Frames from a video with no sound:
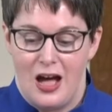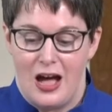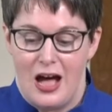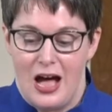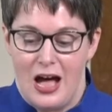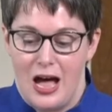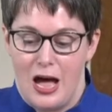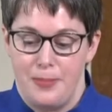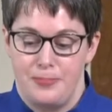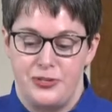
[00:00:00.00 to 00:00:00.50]

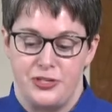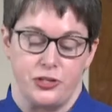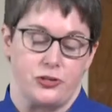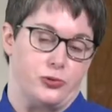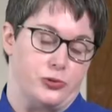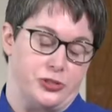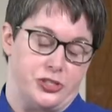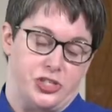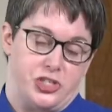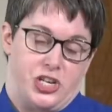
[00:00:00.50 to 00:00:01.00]

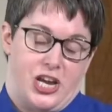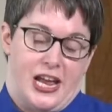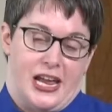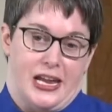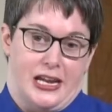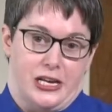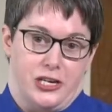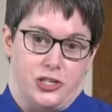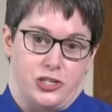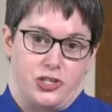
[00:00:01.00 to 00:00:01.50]
Obstacles
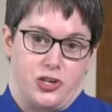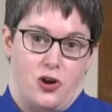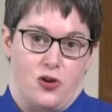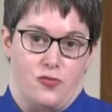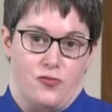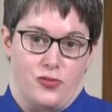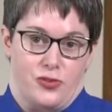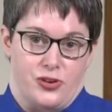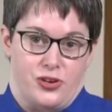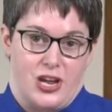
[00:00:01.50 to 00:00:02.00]
change
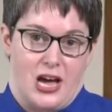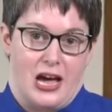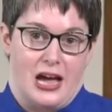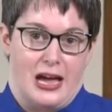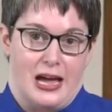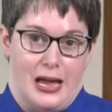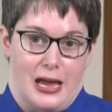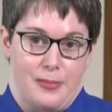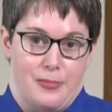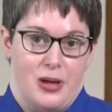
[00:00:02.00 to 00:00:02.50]
over
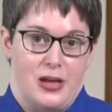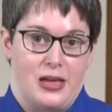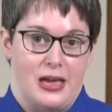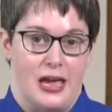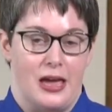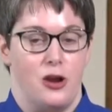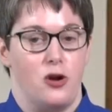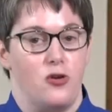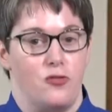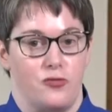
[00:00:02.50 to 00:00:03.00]
time
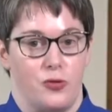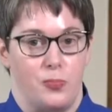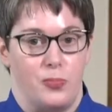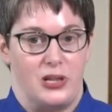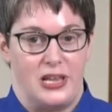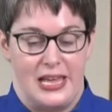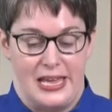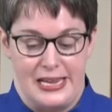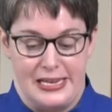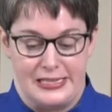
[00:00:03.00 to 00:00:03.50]
and over
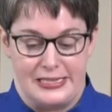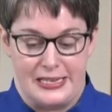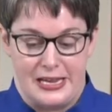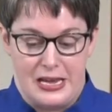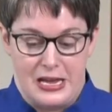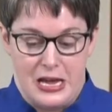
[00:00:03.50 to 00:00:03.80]
place,